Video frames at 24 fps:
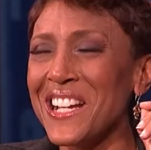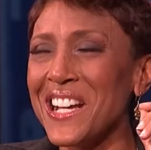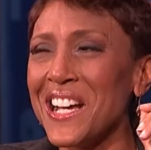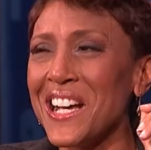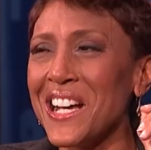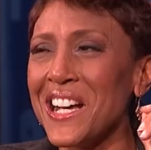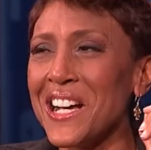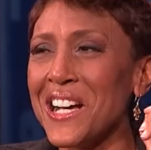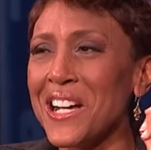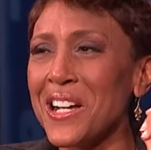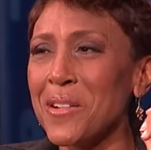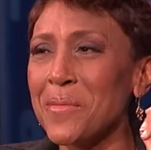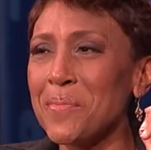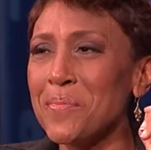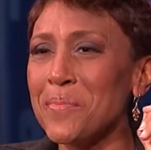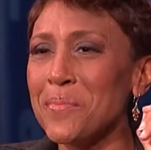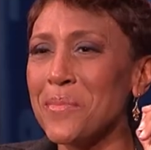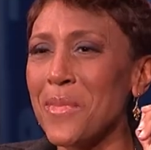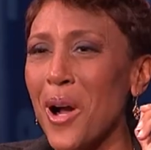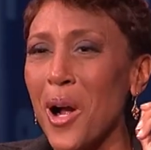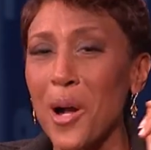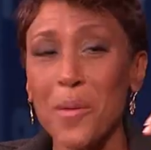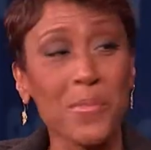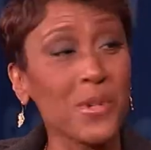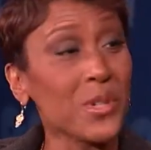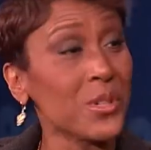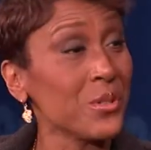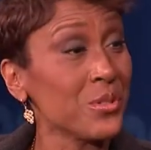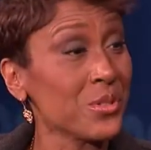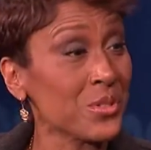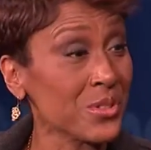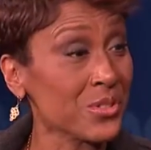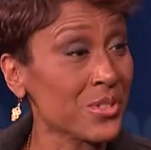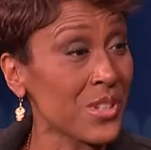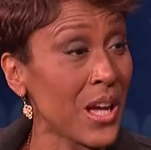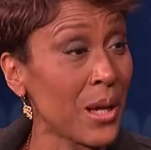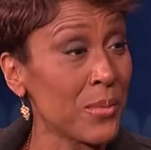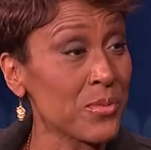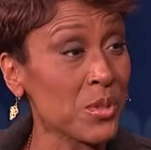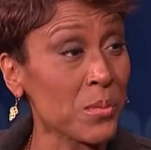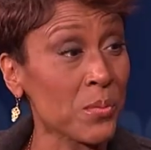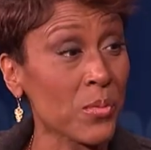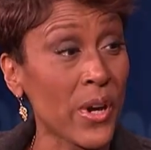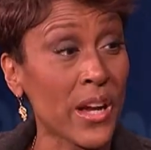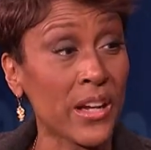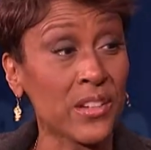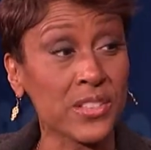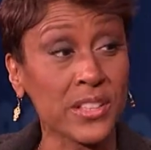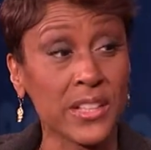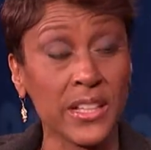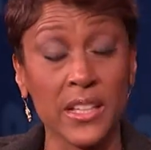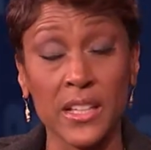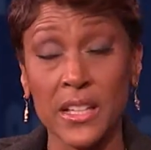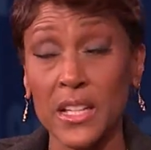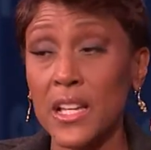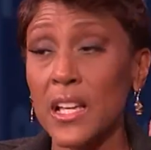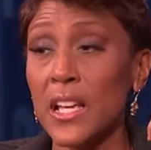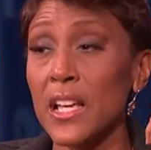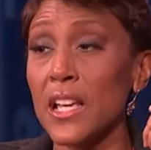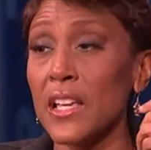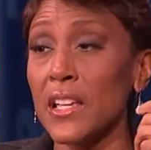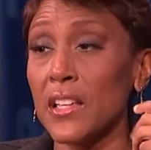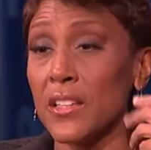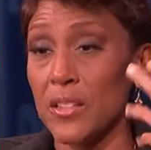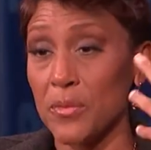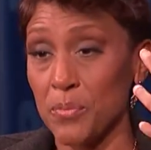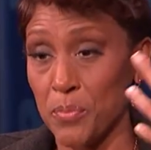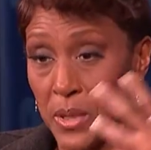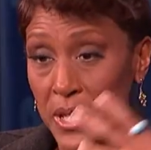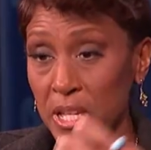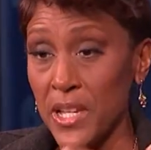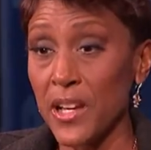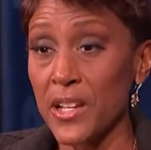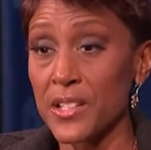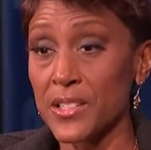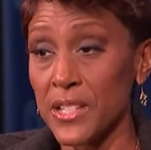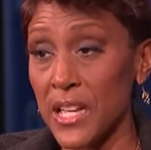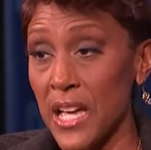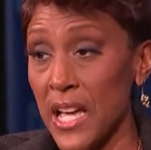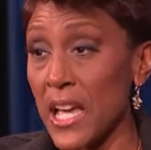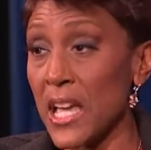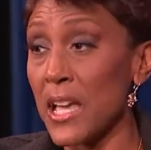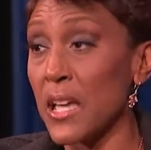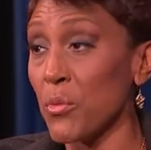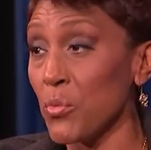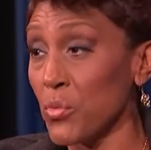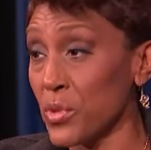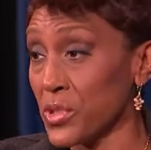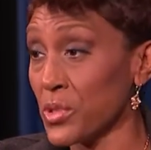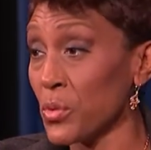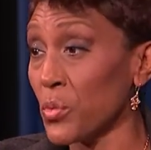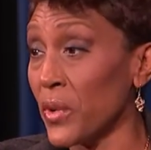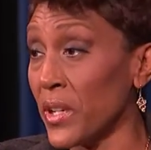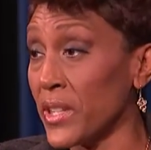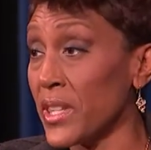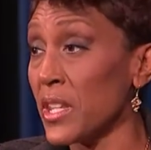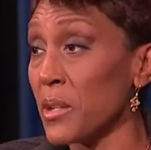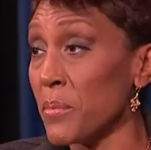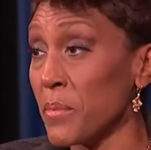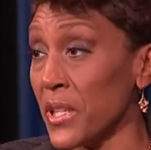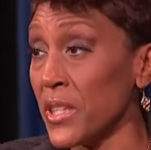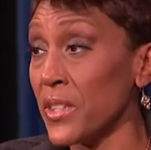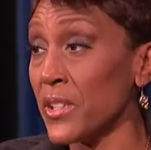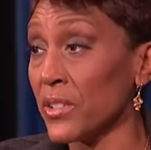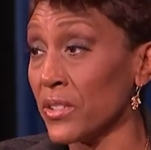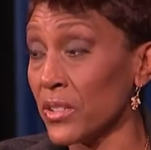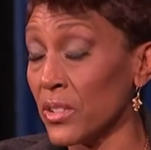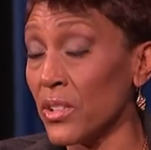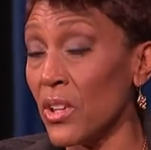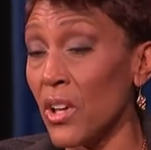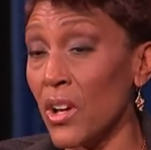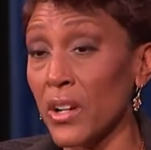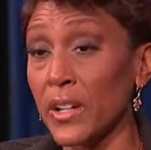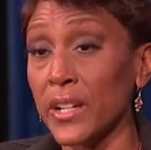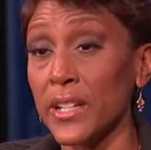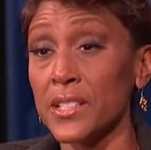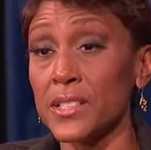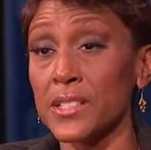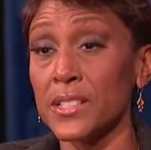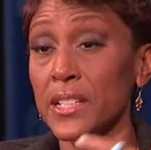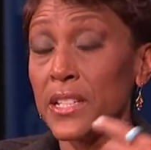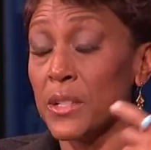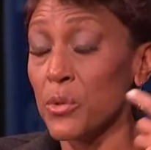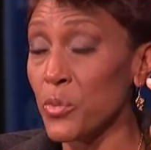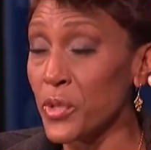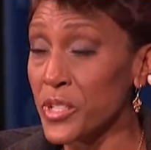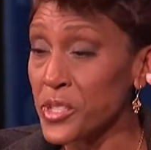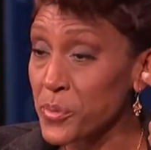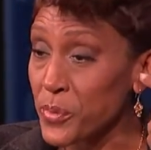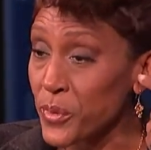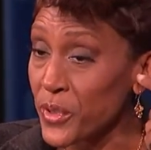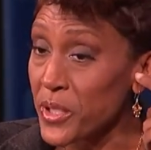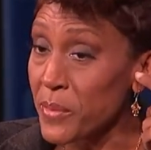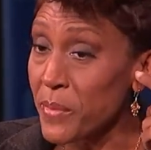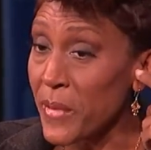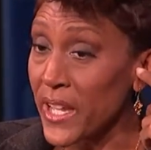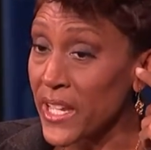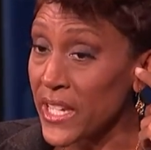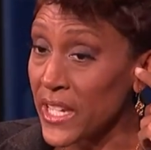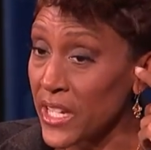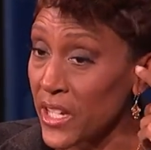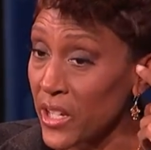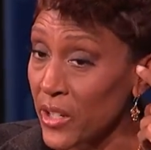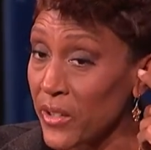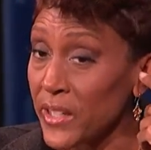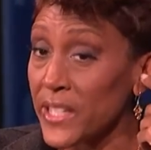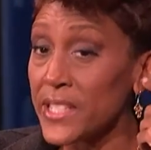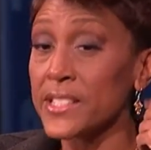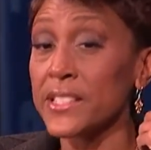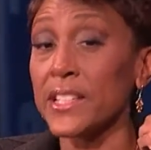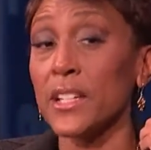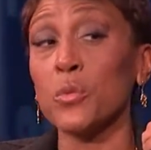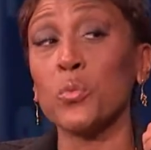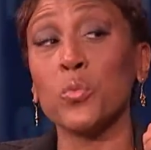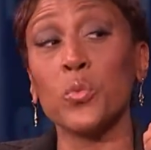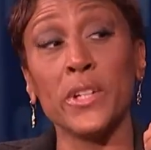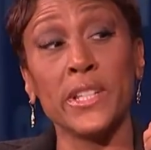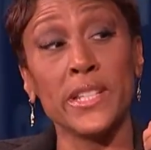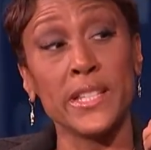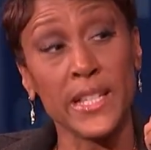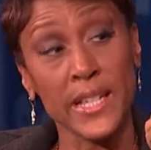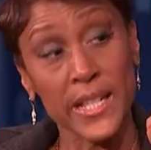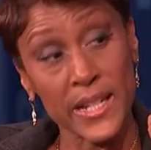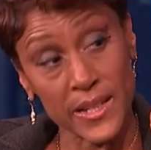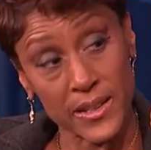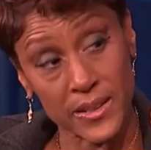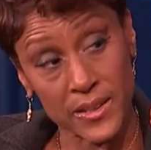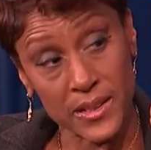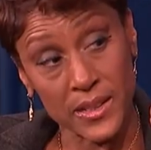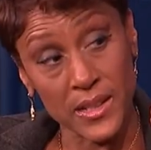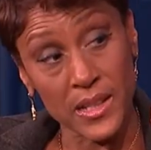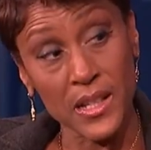our producer, Tom Sobrowski, because I was the one that had been there the longest, he whispered in my ear, he said, we did it.